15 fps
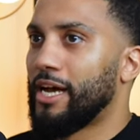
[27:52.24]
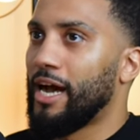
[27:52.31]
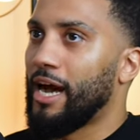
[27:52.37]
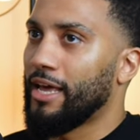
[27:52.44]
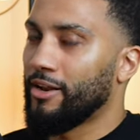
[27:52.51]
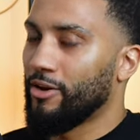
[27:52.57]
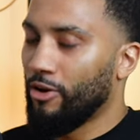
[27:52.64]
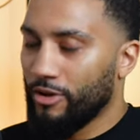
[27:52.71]

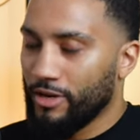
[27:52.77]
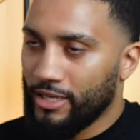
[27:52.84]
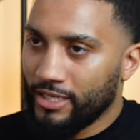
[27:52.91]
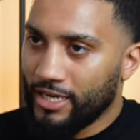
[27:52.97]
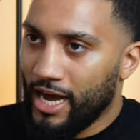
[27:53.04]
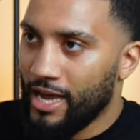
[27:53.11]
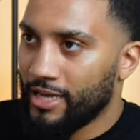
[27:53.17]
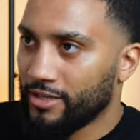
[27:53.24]
And a lot of these
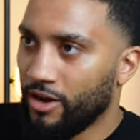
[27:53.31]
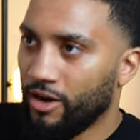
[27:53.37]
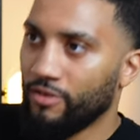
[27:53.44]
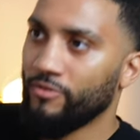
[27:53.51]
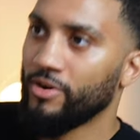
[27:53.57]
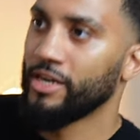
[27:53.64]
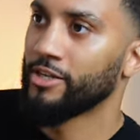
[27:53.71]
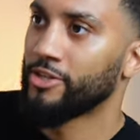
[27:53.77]
guys
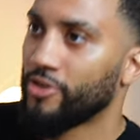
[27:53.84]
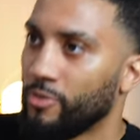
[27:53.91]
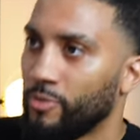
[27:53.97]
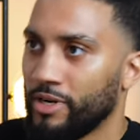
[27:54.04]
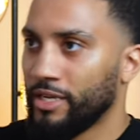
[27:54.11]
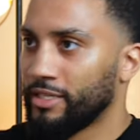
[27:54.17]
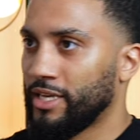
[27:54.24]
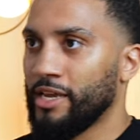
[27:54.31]
aren't really doing
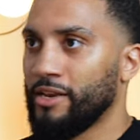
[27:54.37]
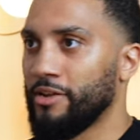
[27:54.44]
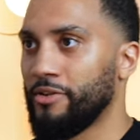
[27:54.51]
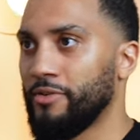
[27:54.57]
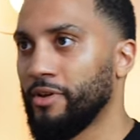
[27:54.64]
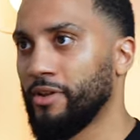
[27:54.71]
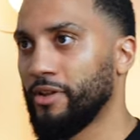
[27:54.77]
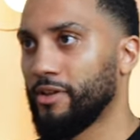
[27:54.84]
what they're saying.
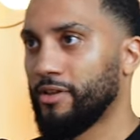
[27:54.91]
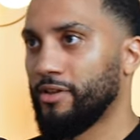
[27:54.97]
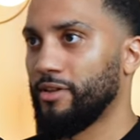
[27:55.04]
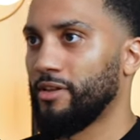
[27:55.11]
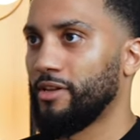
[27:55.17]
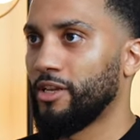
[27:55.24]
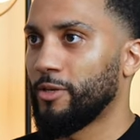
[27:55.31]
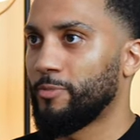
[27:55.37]
No, they're not.
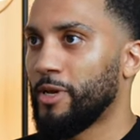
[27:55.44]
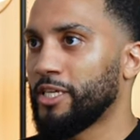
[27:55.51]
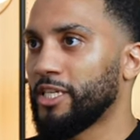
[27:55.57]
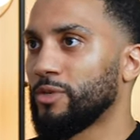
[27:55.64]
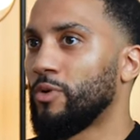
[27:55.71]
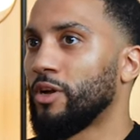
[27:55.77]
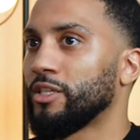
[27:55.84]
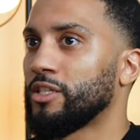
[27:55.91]
Especially
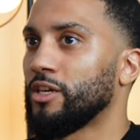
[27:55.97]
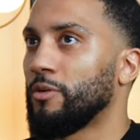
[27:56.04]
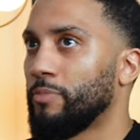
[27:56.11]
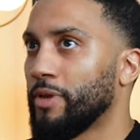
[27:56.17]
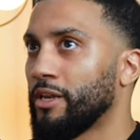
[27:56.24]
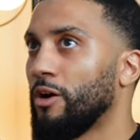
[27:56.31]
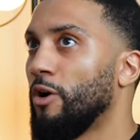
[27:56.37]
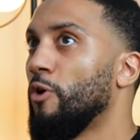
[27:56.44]
the ones that are
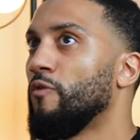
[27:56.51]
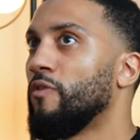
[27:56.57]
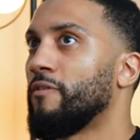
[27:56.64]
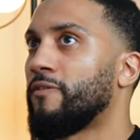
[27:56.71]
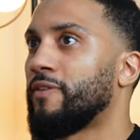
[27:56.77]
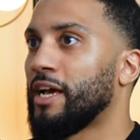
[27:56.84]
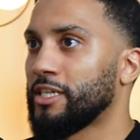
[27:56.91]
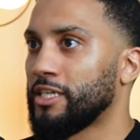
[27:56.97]
being over
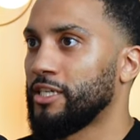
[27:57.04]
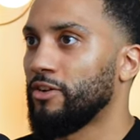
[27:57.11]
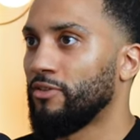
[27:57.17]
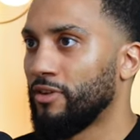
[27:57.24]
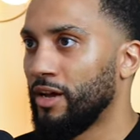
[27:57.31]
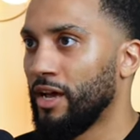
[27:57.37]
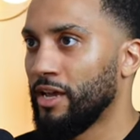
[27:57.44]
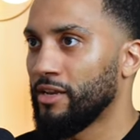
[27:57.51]
flashy
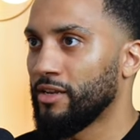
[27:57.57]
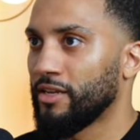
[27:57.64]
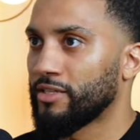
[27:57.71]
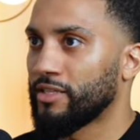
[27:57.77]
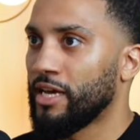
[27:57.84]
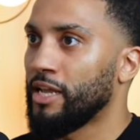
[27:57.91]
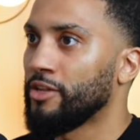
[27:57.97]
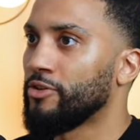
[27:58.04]
online.
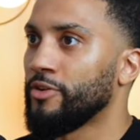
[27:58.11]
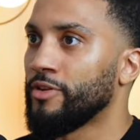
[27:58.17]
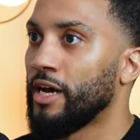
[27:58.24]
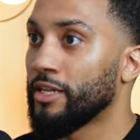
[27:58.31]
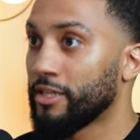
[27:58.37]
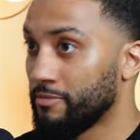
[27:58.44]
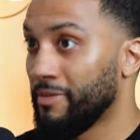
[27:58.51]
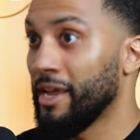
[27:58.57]
It's like they're doing
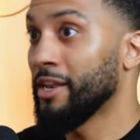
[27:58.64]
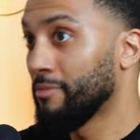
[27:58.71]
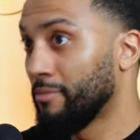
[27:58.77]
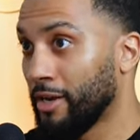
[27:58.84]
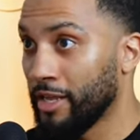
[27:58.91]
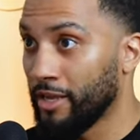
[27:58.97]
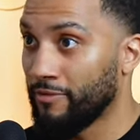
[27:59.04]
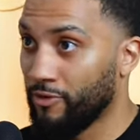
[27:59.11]
that to make the
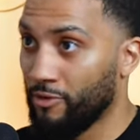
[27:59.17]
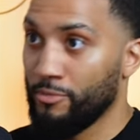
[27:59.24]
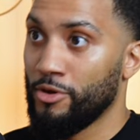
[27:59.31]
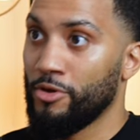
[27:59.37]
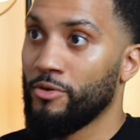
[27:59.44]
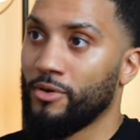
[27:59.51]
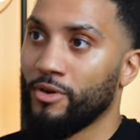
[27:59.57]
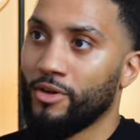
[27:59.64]
money from
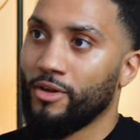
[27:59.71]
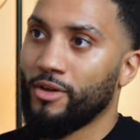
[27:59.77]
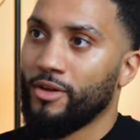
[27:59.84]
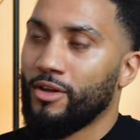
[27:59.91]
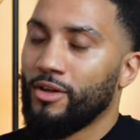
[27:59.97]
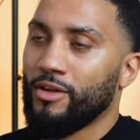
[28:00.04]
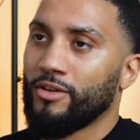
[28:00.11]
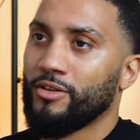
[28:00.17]
you.
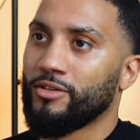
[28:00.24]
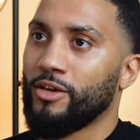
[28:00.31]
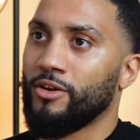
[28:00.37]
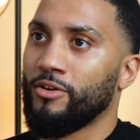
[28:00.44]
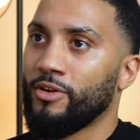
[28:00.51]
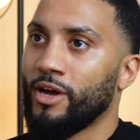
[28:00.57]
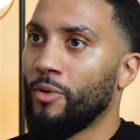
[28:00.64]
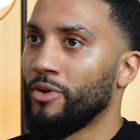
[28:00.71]
Yeah.
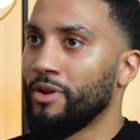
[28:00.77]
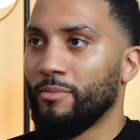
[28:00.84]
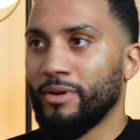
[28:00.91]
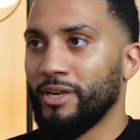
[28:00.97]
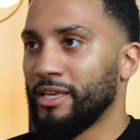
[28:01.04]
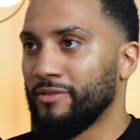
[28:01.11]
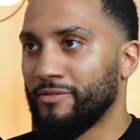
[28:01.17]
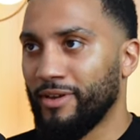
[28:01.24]
So I wouldn't
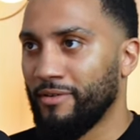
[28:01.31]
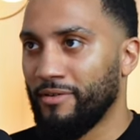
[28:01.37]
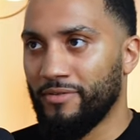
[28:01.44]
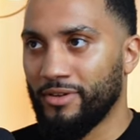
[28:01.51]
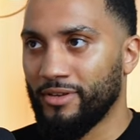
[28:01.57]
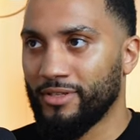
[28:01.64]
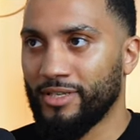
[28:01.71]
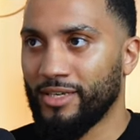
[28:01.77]
believe
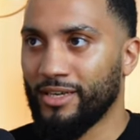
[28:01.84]
everything you see.